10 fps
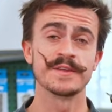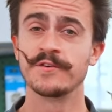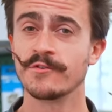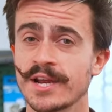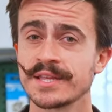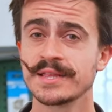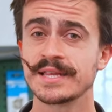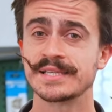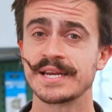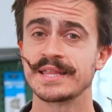If you reckon
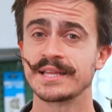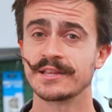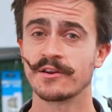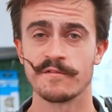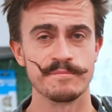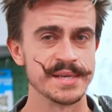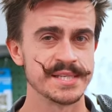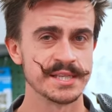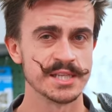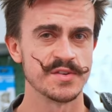there's anything that I've
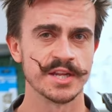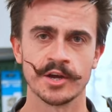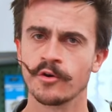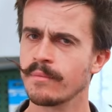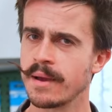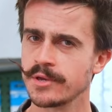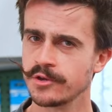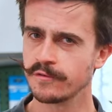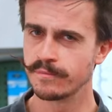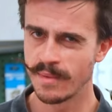missed in this video, or maybe
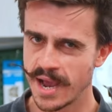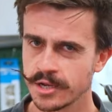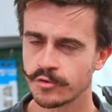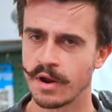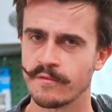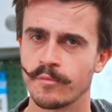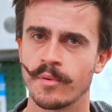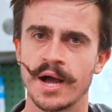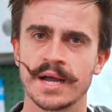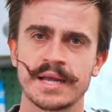you've made a gravel
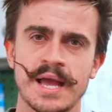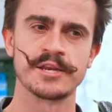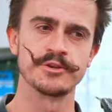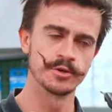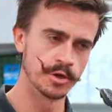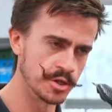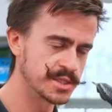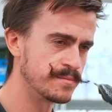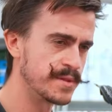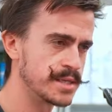bike and you learned
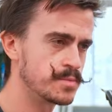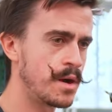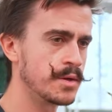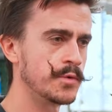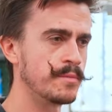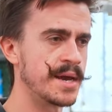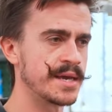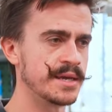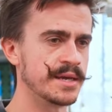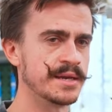some things while you were making it,